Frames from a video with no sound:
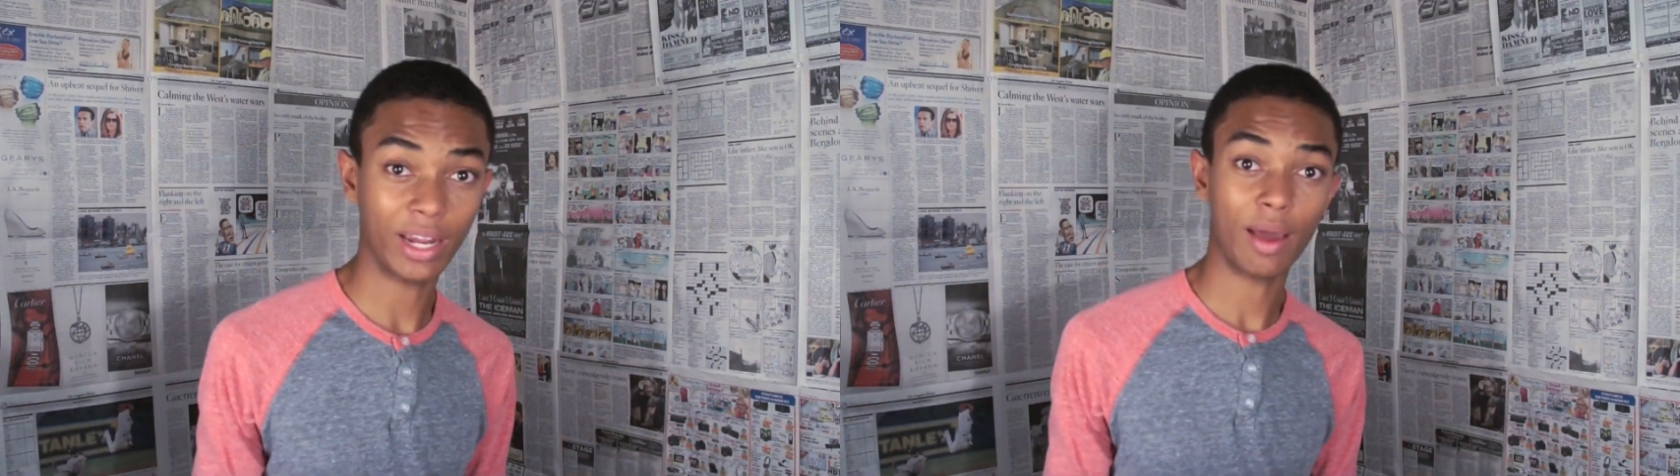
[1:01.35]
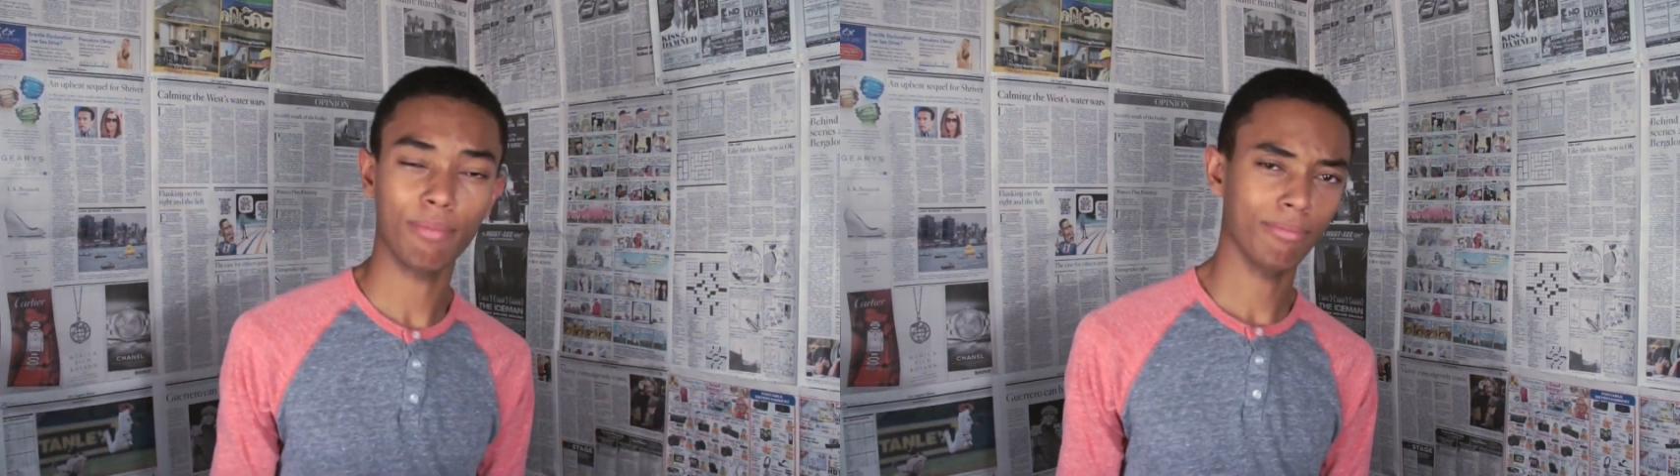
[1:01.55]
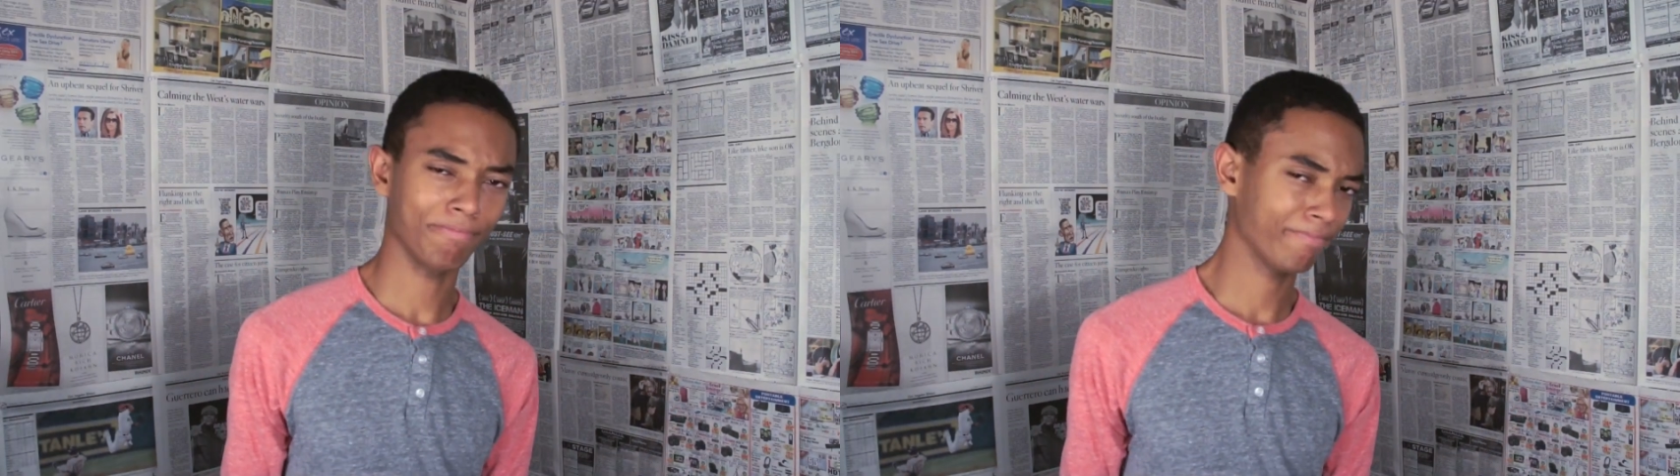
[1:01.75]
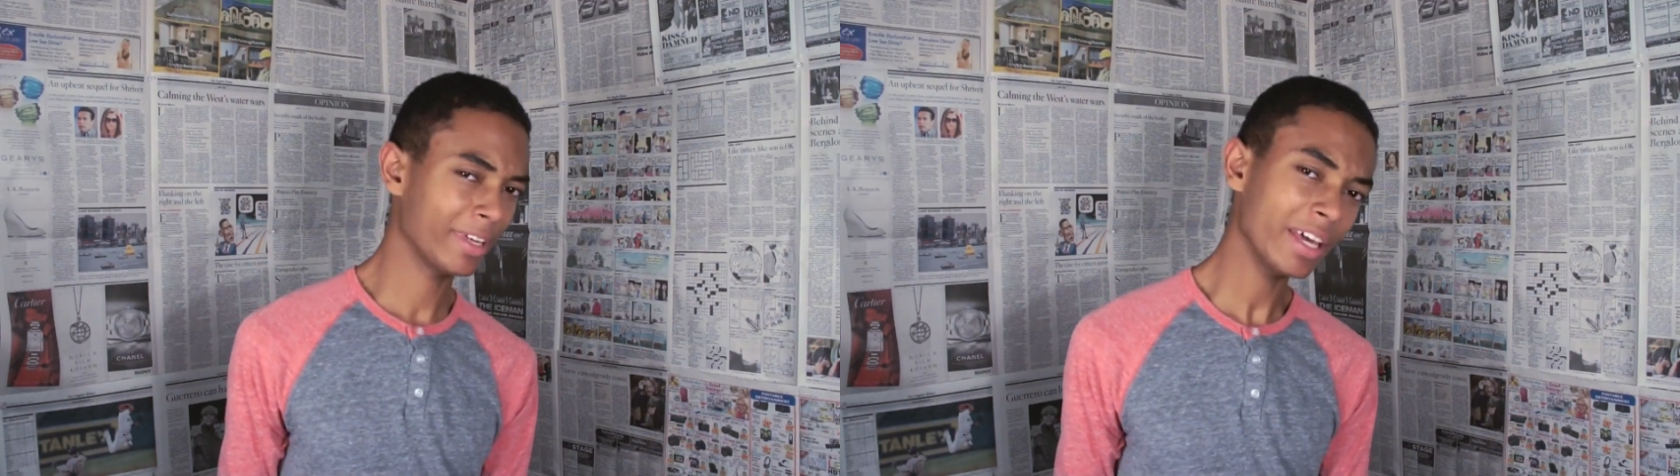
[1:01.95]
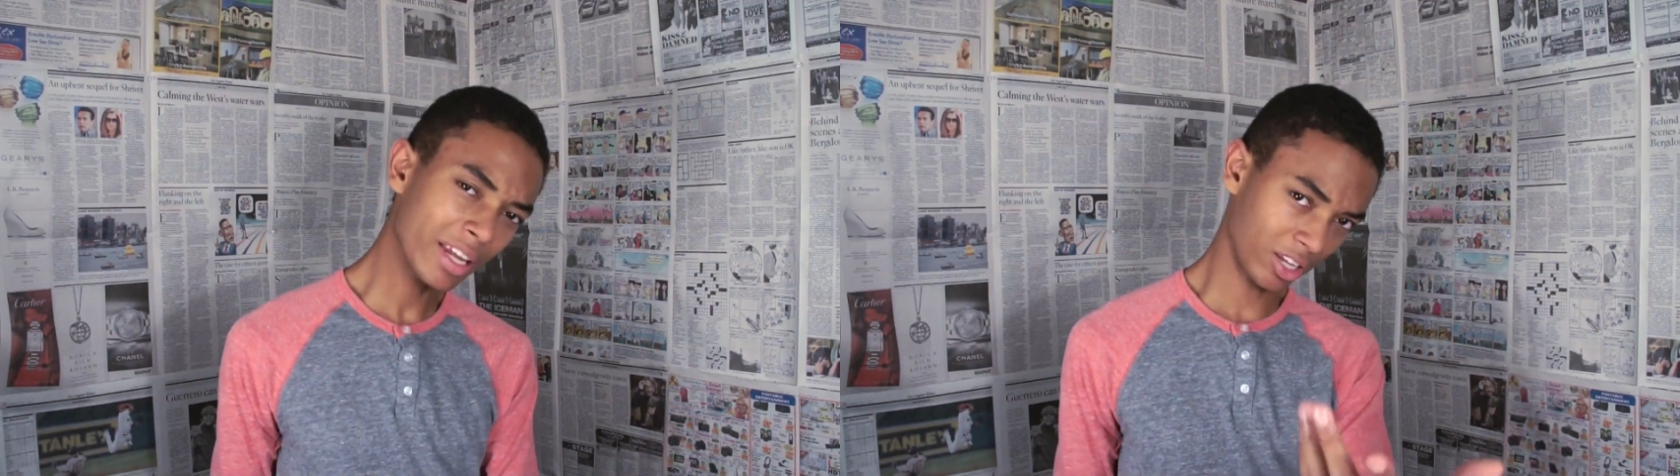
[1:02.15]
I'm
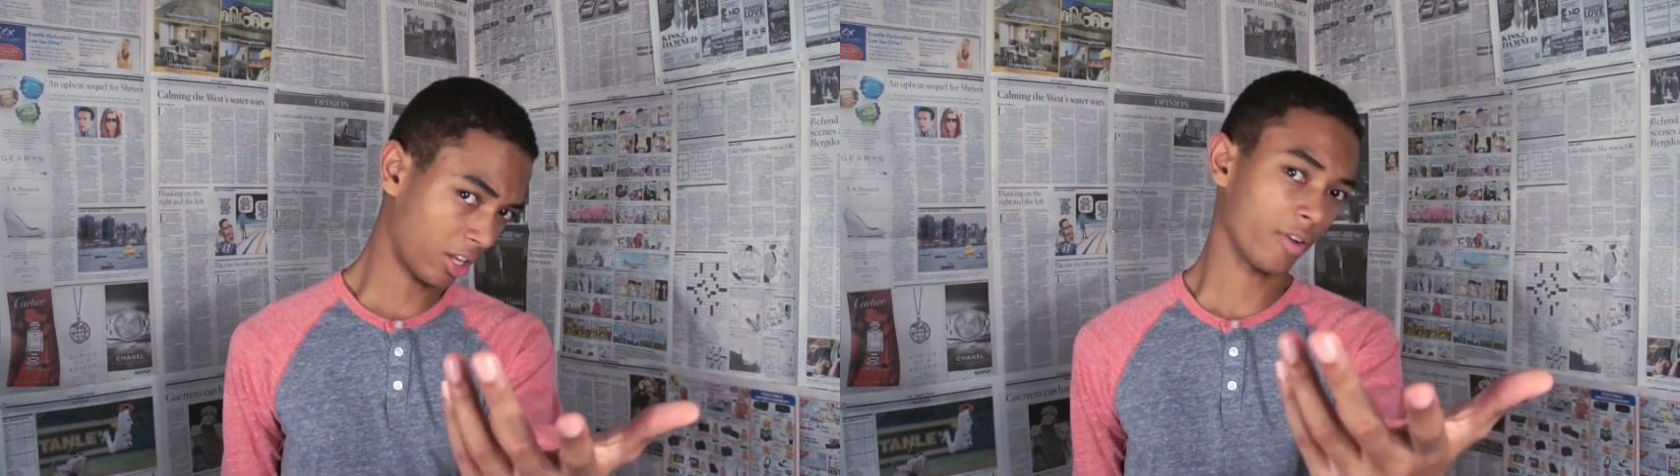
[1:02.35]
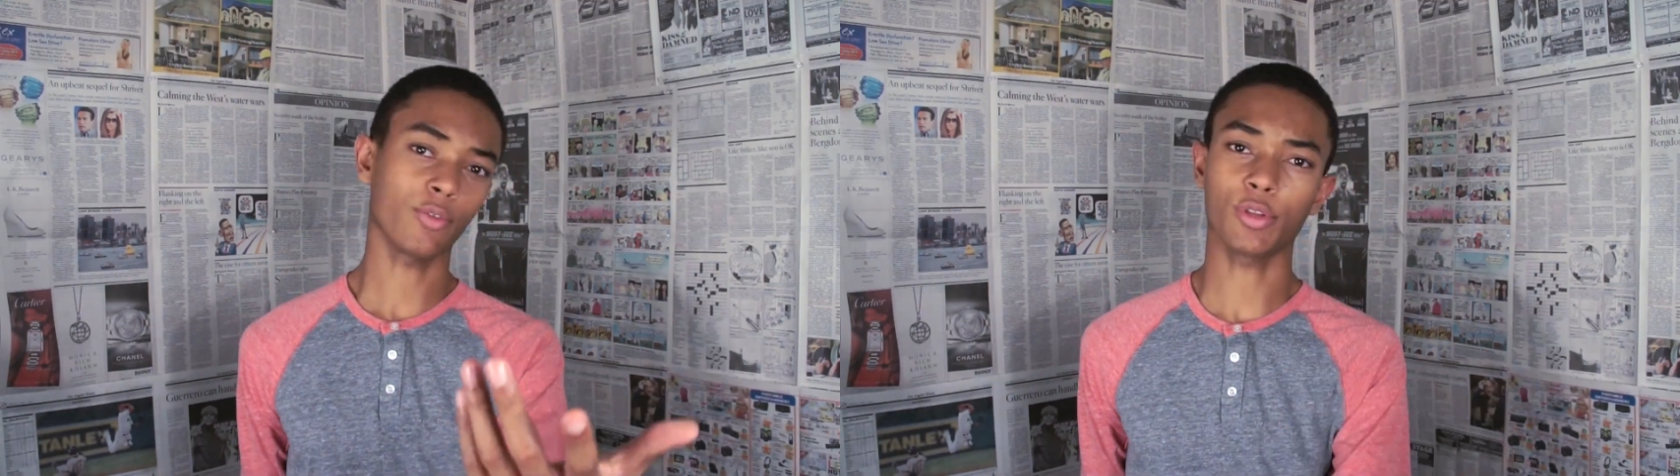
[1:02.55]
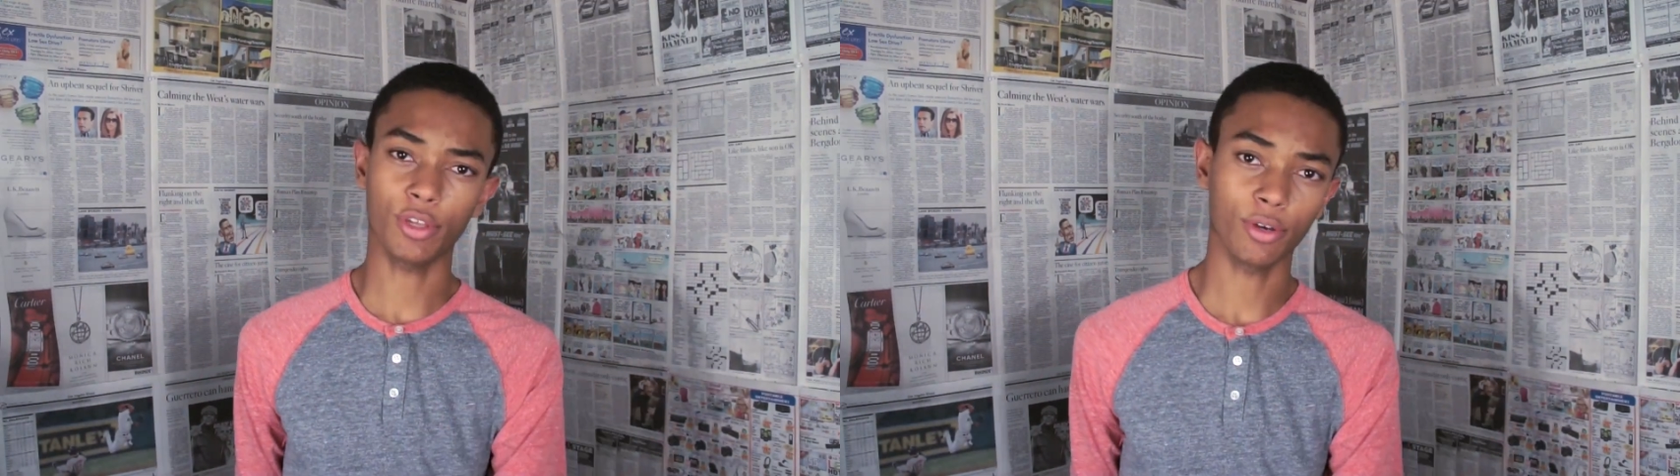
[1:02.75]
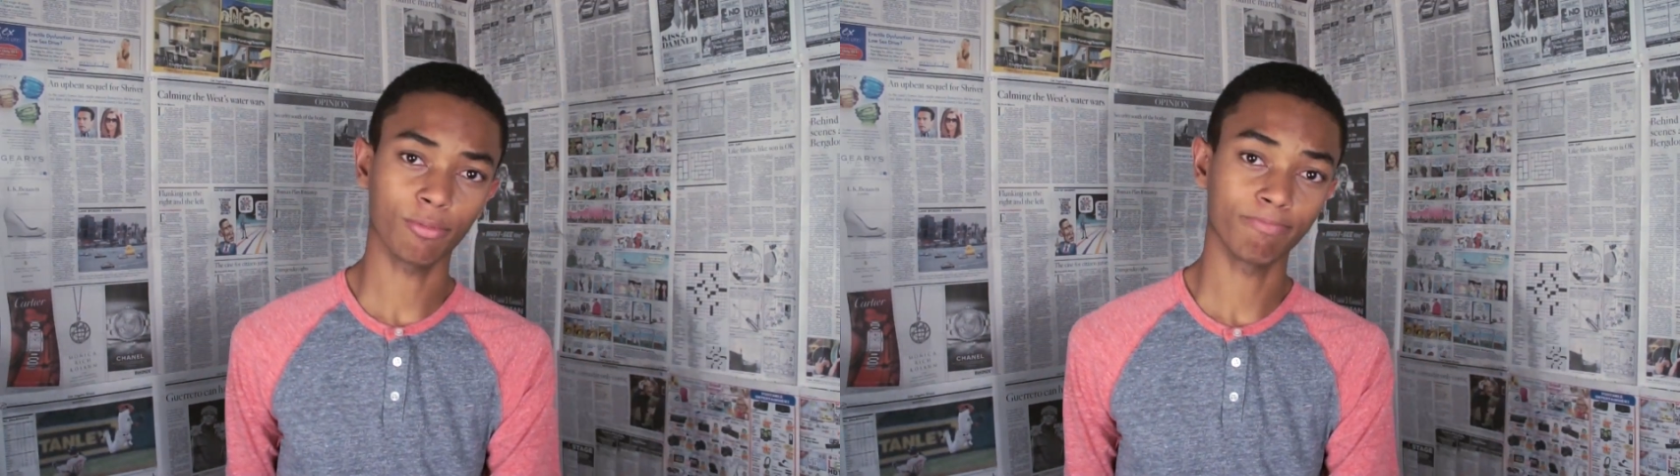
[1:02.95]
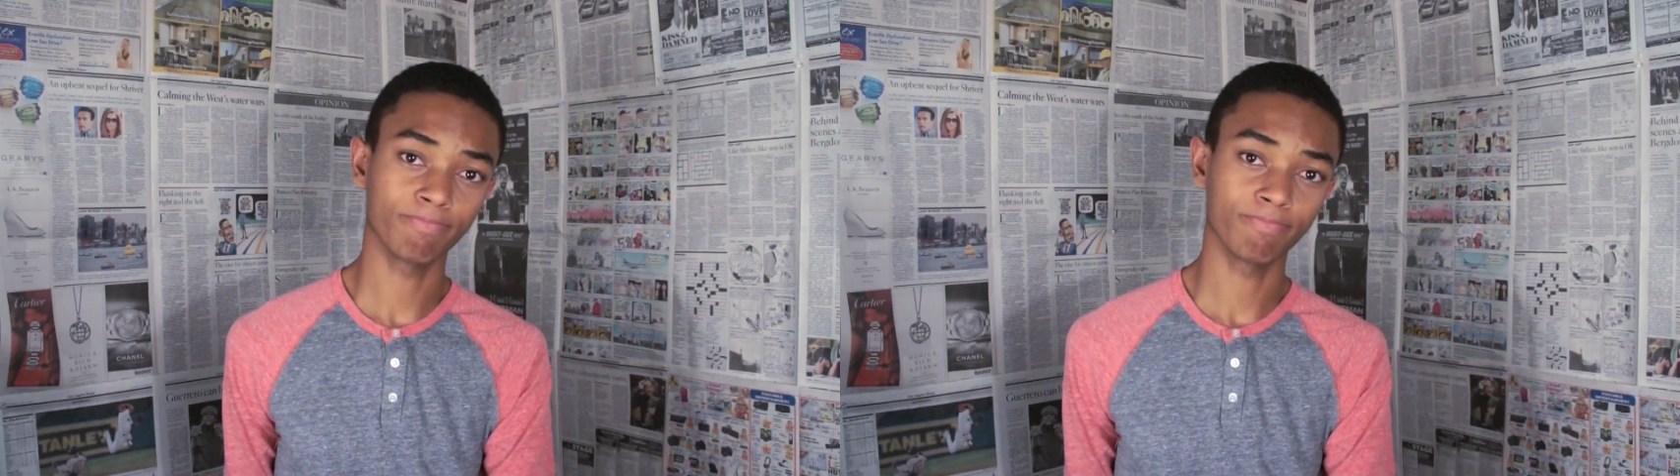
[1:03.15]
in love with you?